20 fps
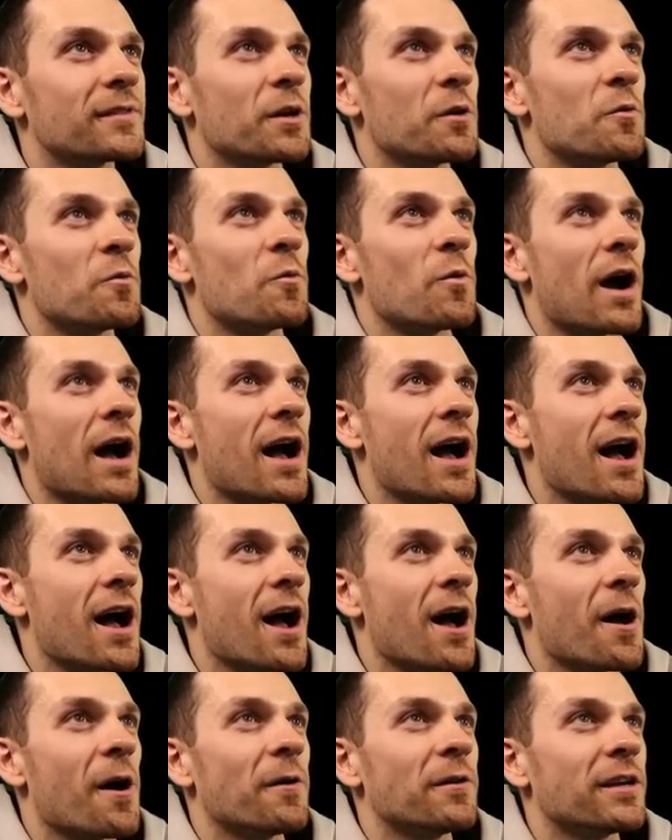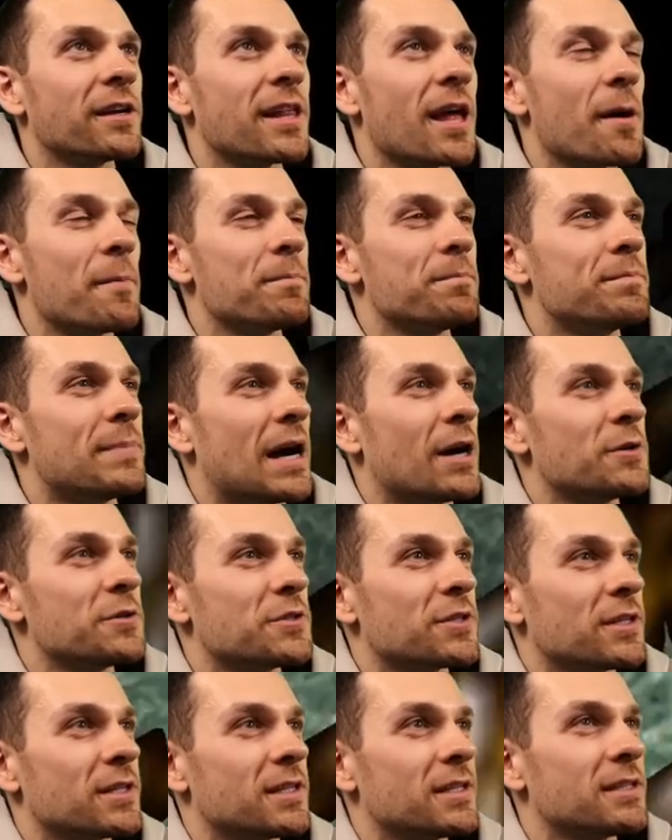Wow, look at that
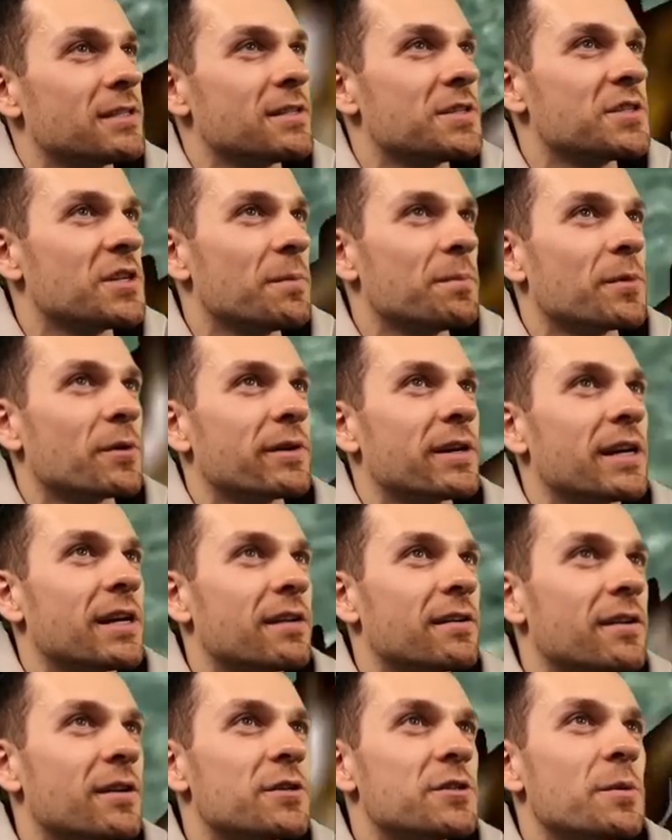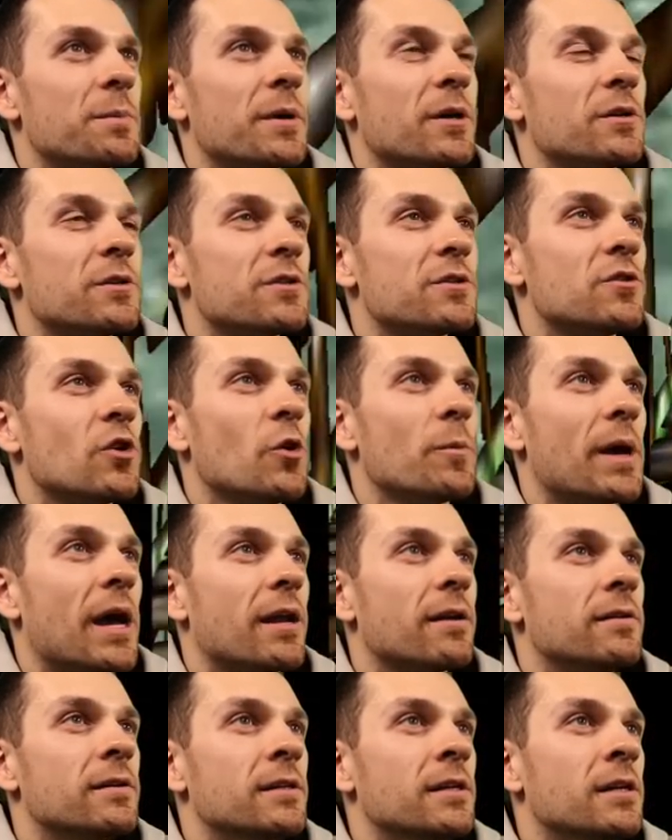Bowser submarine. Here's the big old snowman.
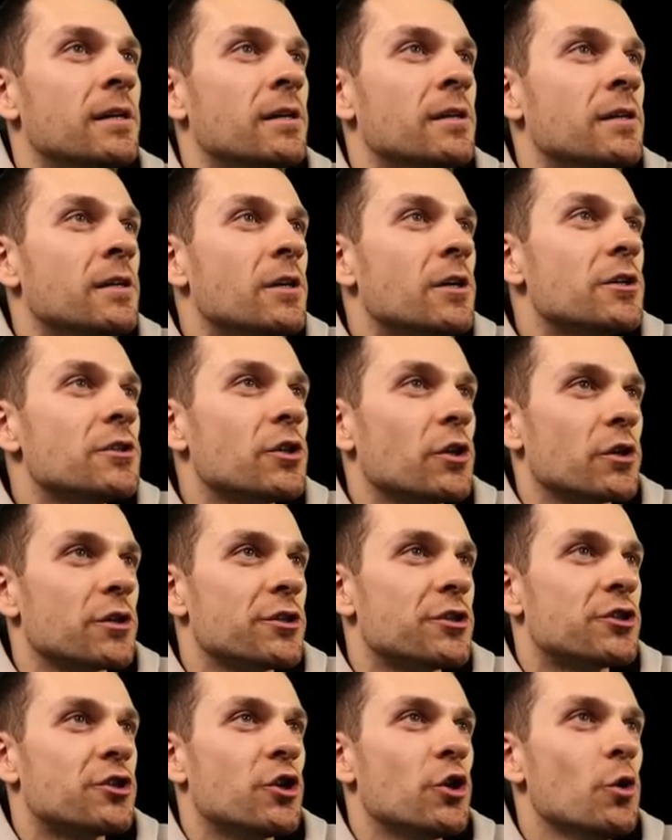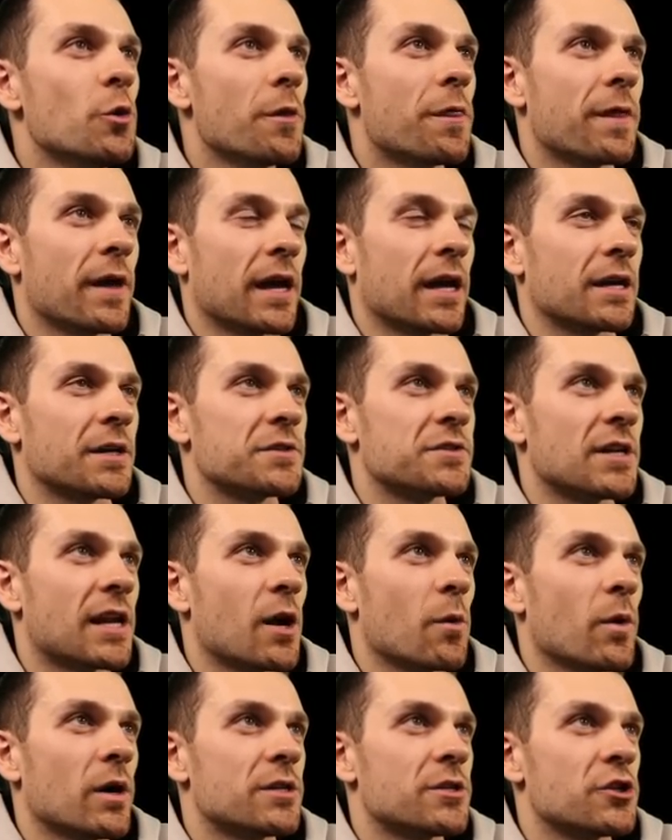So there's two things that I
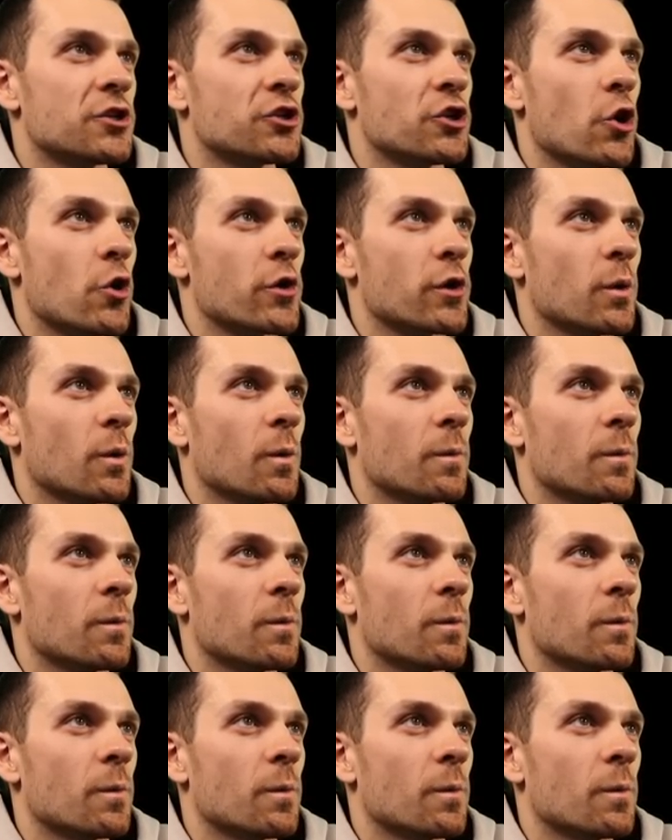want to show you